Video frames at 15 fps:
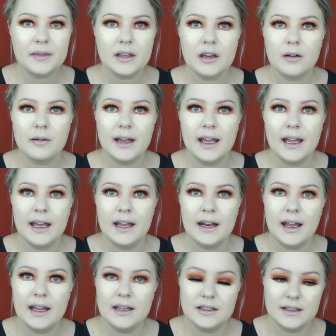go
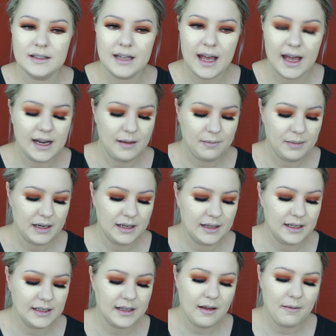ahead and just add a bit of
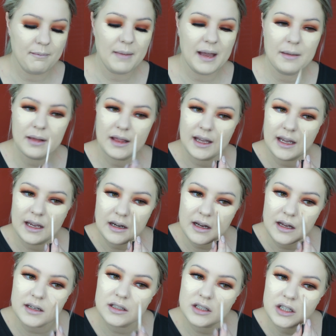this
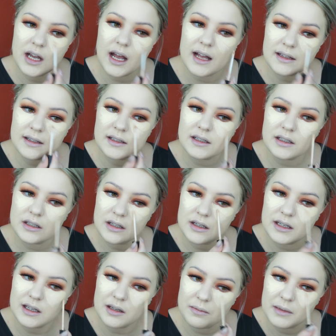Maybelline just
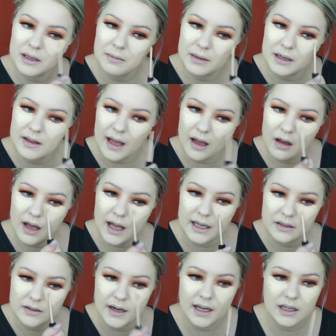to give me a bit of that
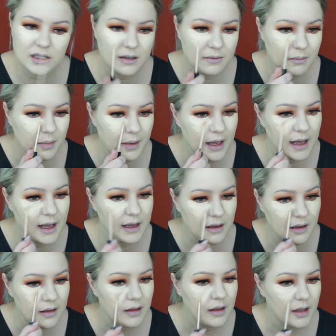hydration
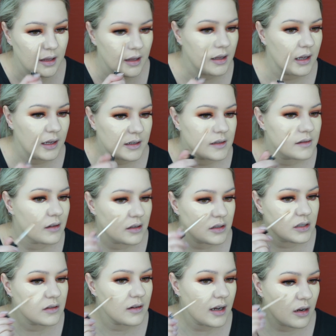back. Just go
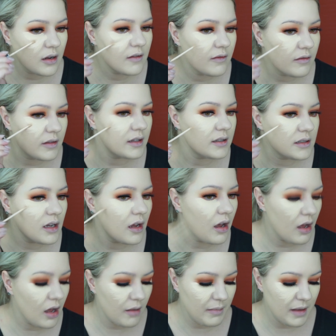straight over the
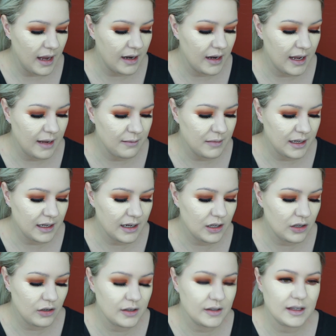top, and I am not
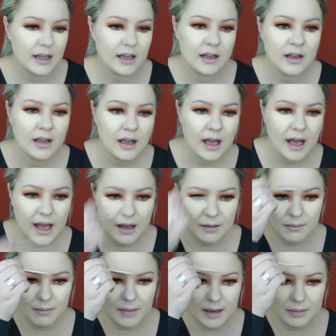going to use the
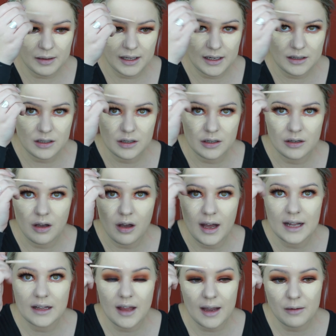Maybelline to
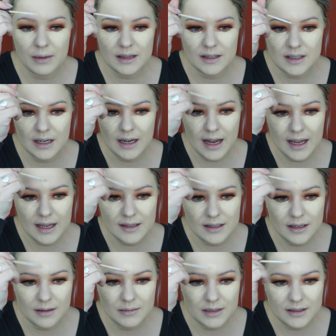highlight with today,
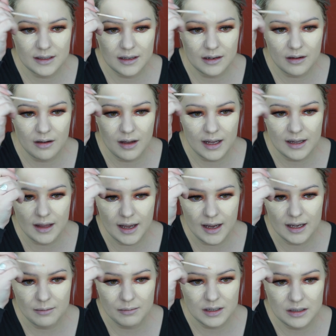so I'm just going to
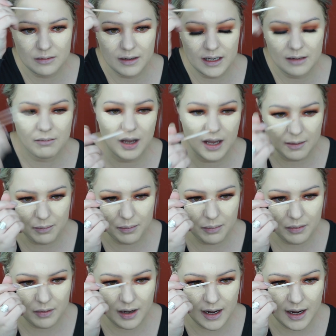highlight in between my
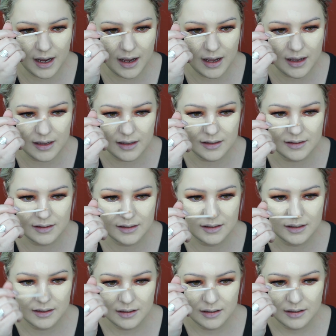brows,